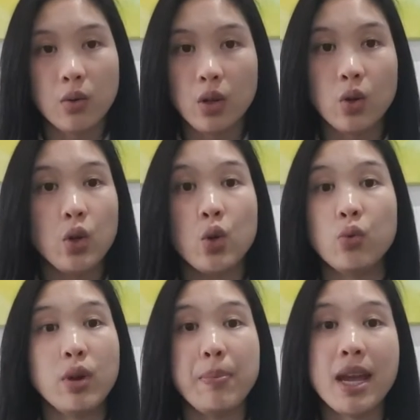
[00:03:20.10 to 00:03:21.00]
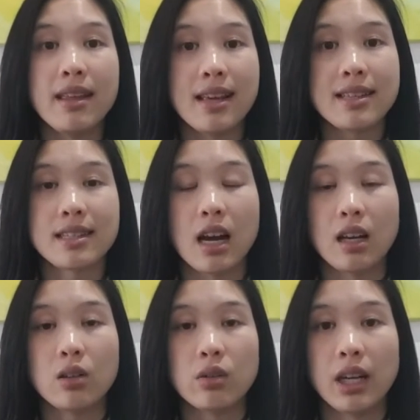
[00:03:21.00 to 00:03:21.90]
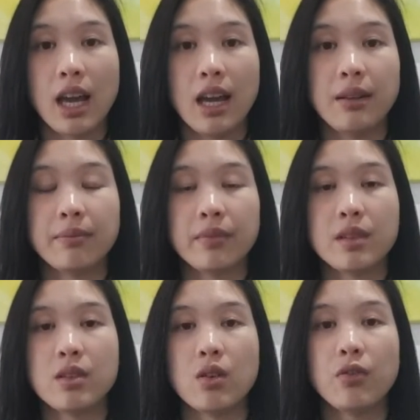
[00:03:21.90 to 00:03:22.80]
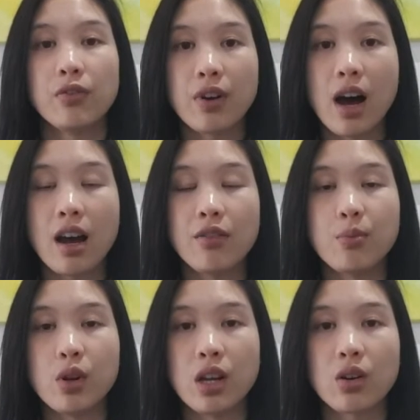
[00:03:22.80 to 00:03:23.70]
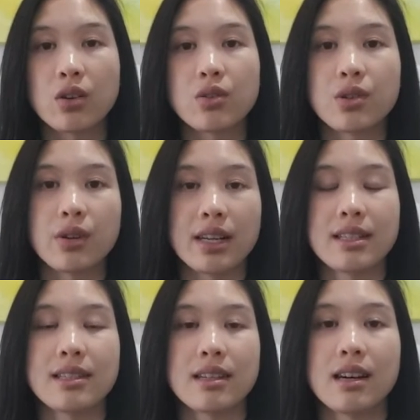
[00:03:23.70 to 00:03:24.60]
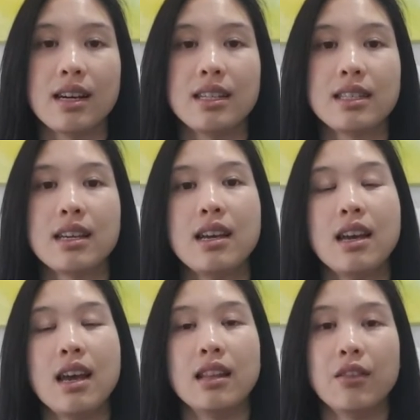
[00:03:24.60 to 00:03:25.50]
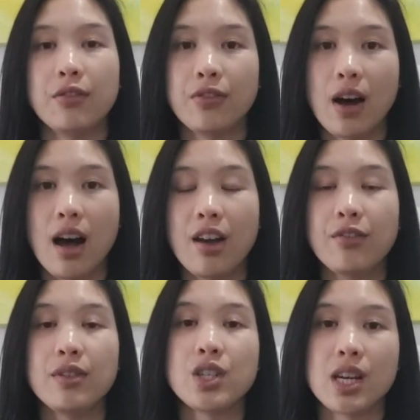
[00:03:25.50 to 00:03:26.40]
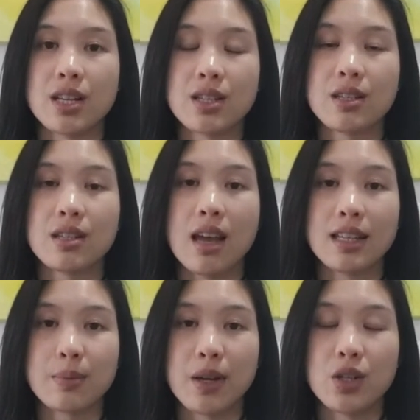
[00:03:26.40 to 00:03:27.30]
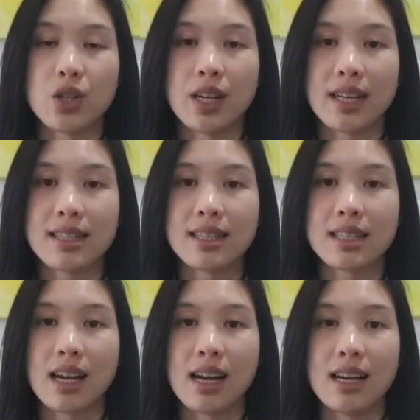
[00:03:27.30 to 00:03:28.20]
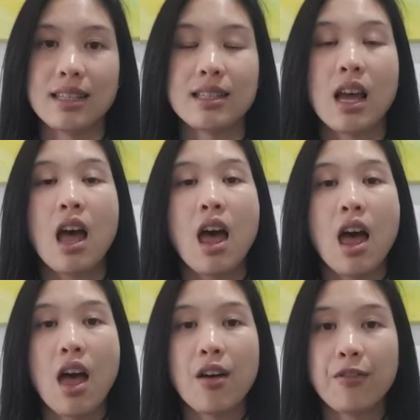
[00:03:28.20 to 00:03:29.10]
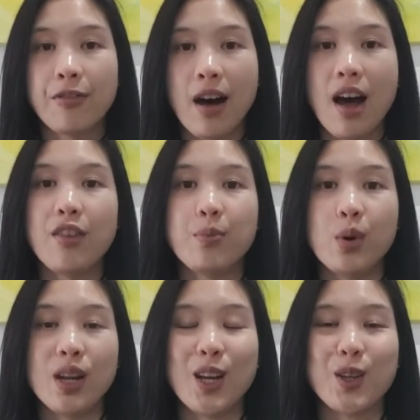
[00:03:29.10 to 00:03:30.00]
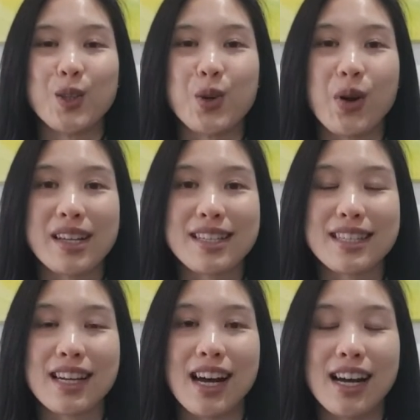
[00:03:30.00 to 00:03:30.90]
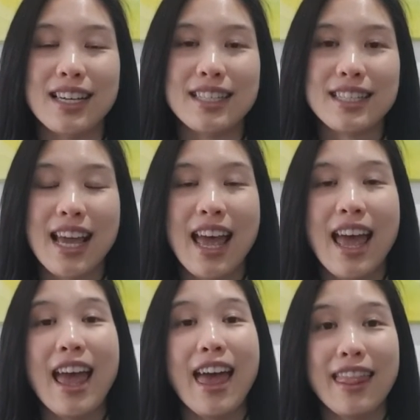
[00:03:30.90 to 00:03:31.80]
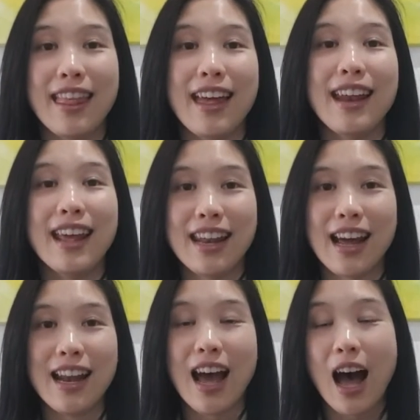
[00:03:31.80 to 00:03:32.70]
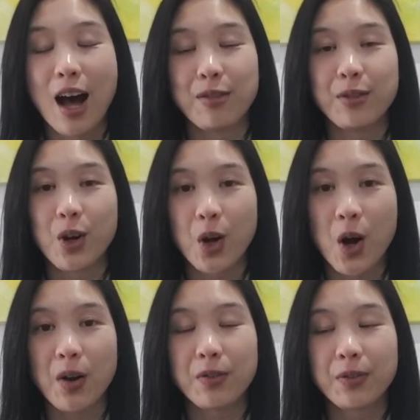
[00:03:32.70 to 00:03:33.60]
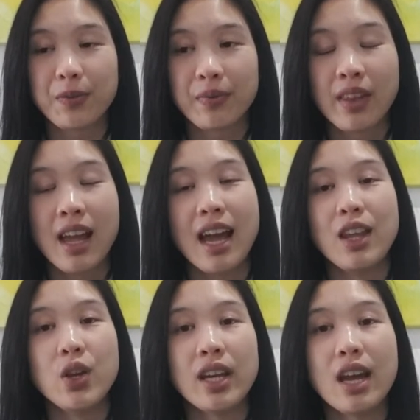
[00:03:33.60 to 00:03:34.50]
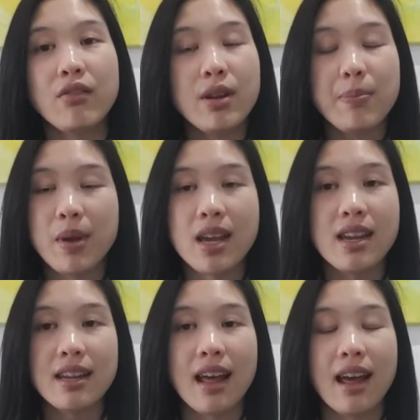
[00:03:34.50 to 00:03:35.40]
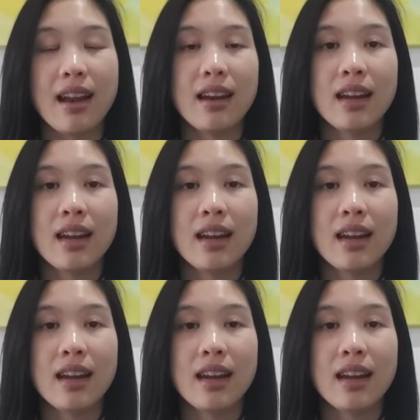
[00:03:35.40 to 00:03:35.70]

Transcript: you repeat that cycle again. So 5 breathing control exercise, then 5 chest expansion exercise, 5 breathing control exercise, and then another huff or cough. And you can repeat that